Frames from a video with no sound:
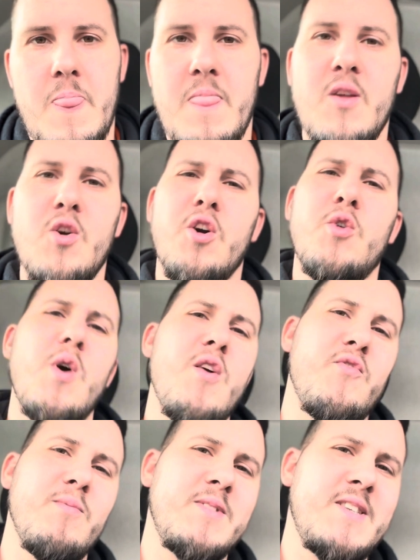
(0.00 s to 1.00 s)
Got a
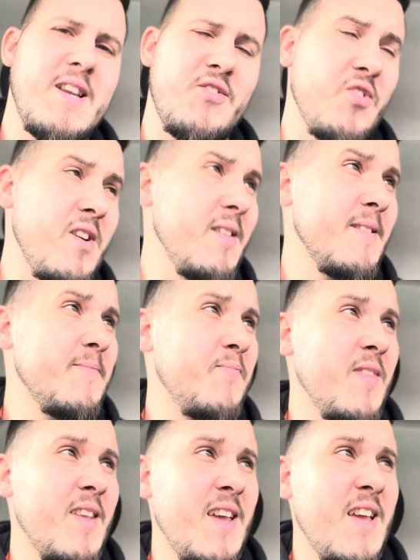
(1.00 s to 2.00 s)
quote from Citroen,
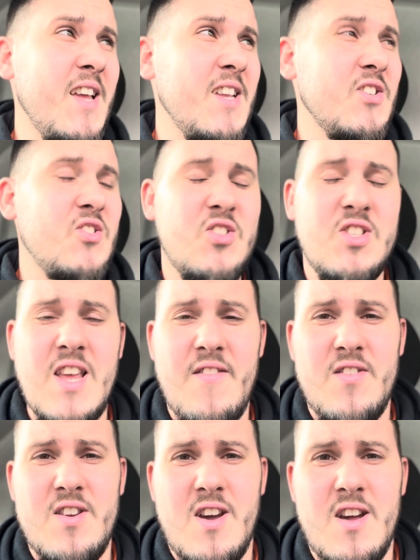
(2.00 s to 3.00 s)

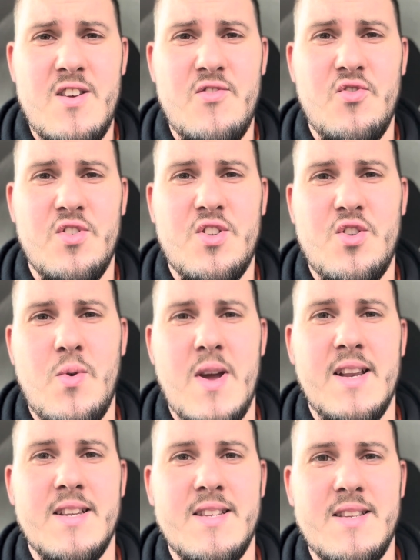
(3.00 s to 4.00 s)
700
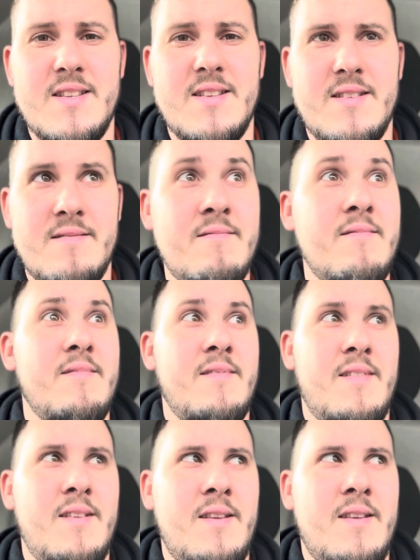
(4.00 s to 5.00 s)
quid.
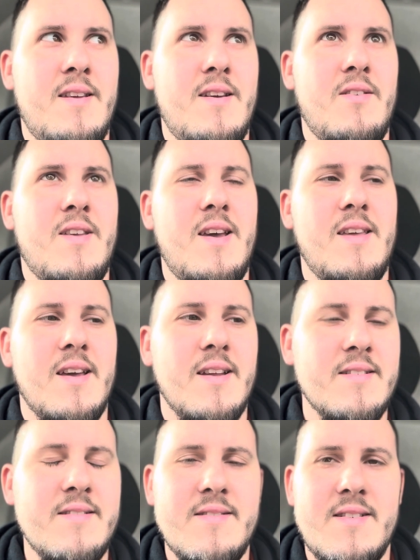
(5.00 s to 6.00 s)
Okay
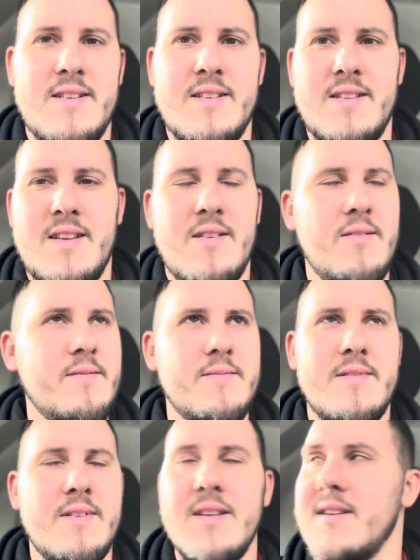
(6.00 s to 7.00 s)
then. Fucking hell.
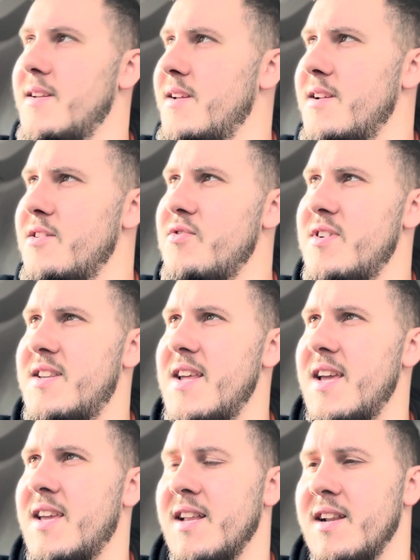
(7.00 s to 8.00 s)

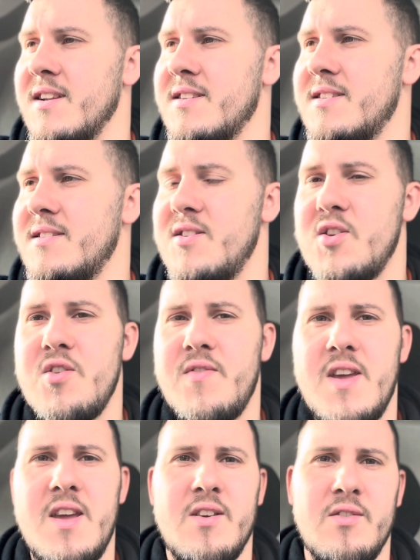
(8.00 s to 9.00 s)
Ridiculous. New
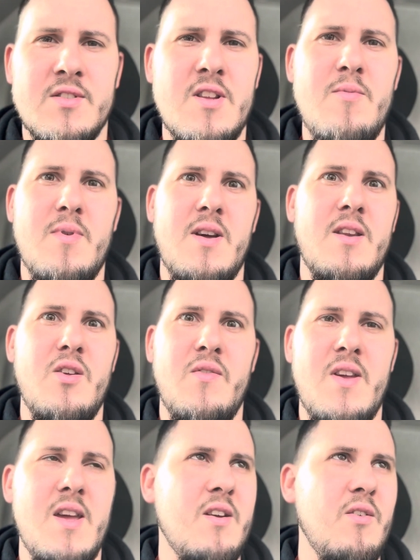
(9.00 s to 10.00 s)
vehicles. Don't buy a new
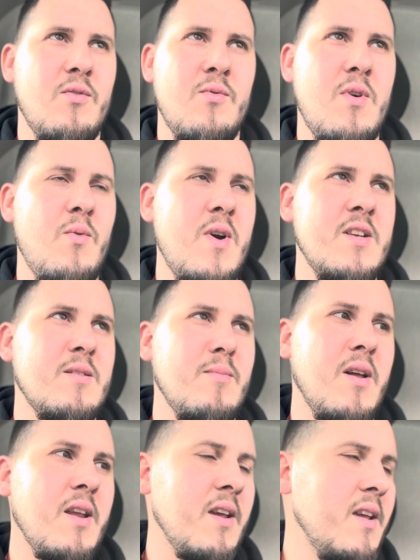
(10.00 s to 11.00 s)
vehicle. What a waste of
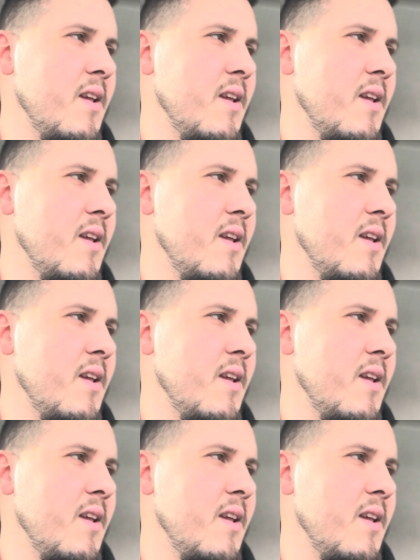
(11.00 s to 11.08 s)
money.